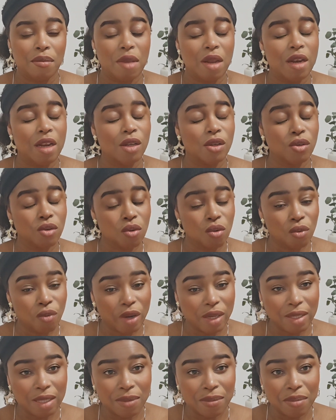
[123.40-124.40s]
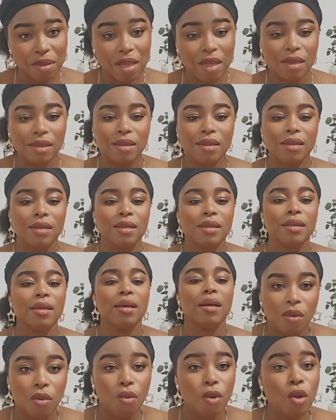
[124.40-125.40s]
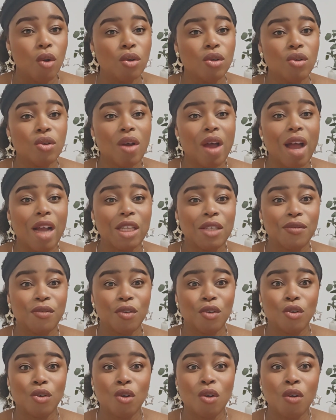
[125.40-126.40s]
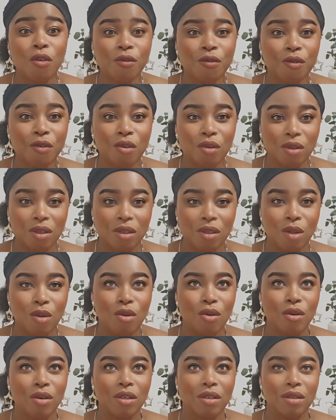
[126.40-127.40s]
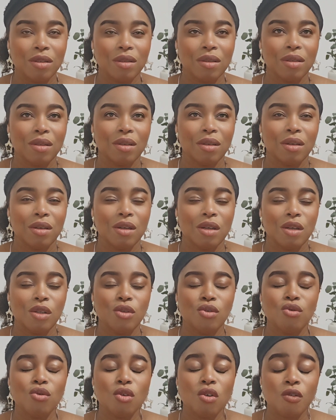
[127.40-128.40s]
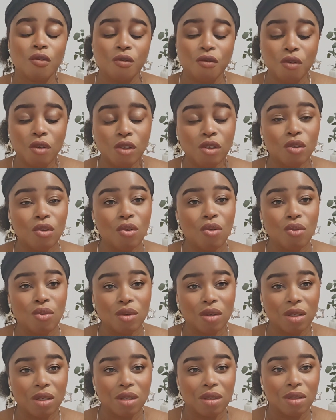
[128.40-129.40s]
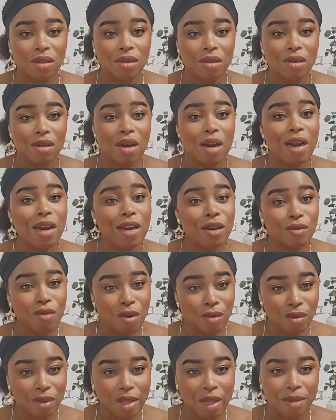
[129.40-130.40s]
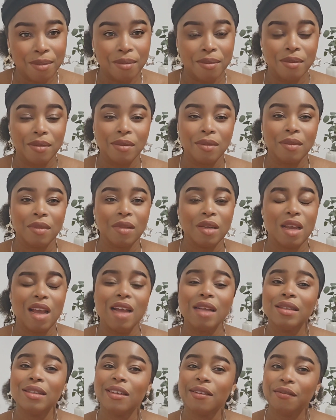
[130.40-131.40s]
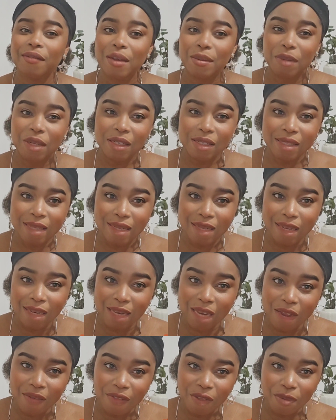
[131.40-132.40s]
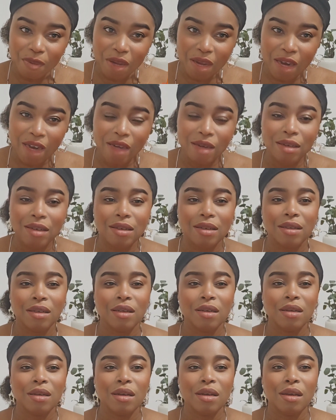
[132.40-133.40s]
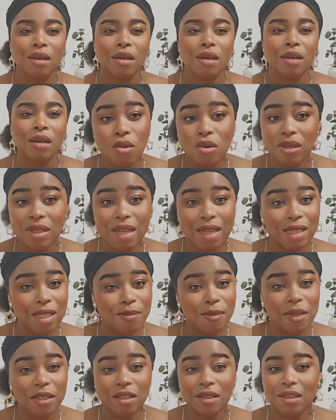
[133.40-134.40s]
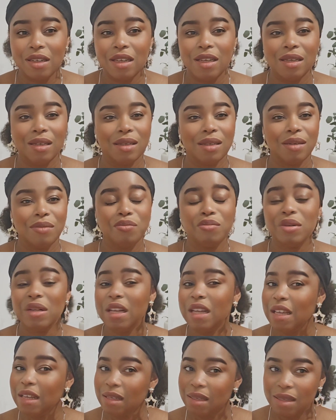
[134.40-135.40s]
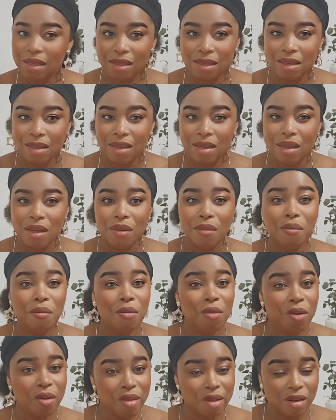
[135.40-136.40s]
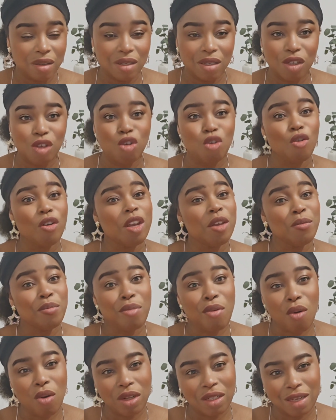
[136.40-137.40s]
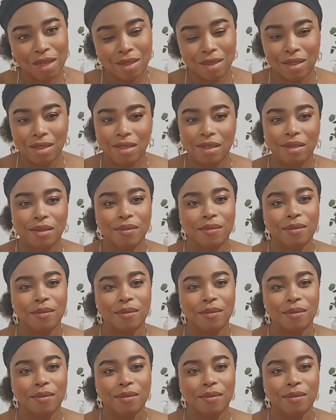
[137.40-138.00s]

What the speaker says: May their soul rest in peace. We also ask for your comfort, Lord, to comfort those around them and their families that they left behind. Most especially, please, mothers, you're important.